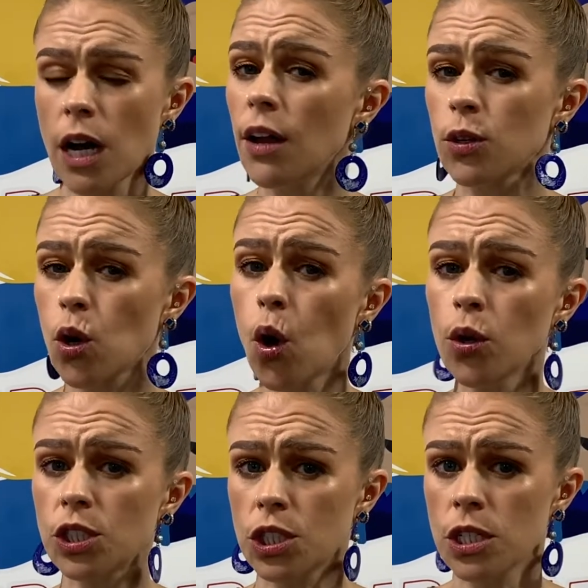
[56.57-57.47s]

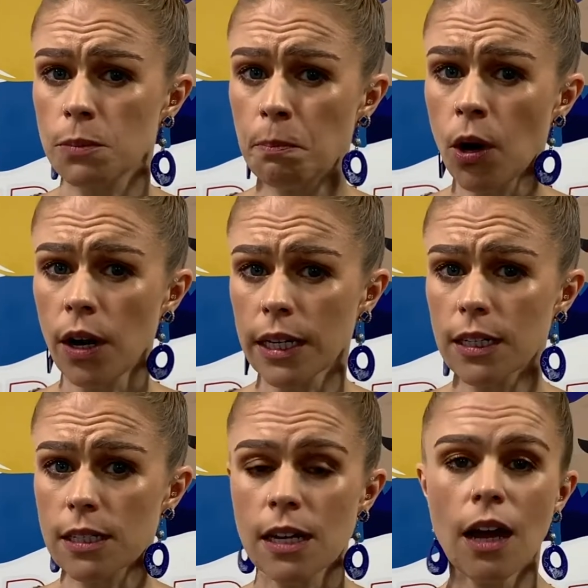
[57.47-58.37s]
unconscious
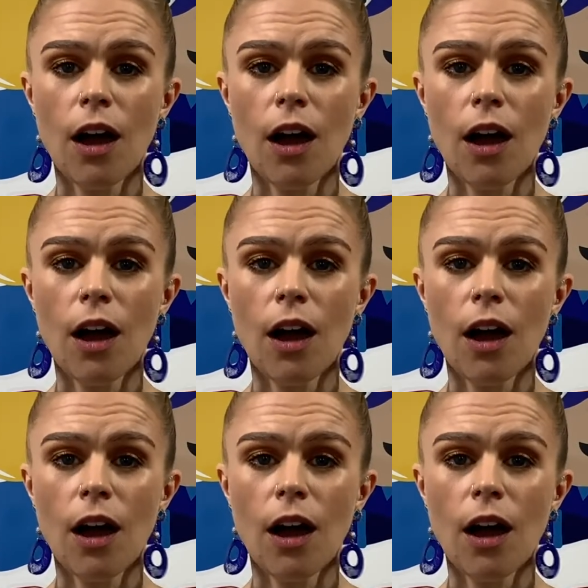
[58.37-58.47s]
bias.